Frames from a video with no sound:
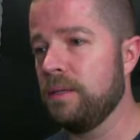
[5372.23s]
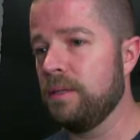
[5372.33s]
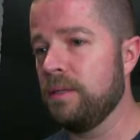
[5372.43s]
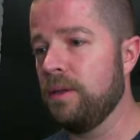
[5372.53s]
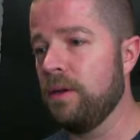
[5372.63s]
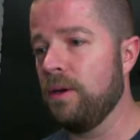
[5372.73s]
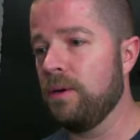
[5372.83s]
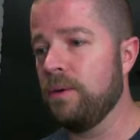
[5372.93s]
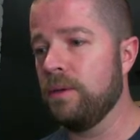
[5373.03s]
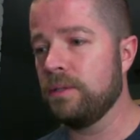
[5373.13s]
the
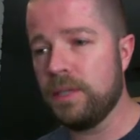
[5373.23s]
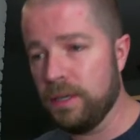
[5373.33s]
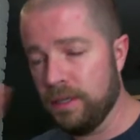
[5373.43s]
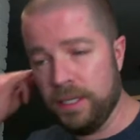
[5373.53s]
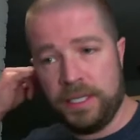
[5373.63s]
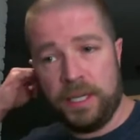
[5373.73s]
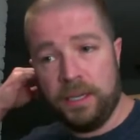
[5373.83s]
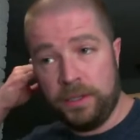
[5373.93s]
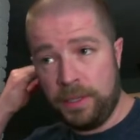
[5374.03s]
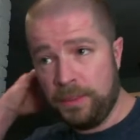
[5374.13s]
Gargoyles could at least kill
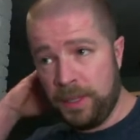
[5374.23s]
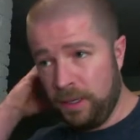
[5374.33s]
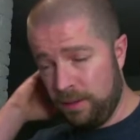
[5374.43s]
something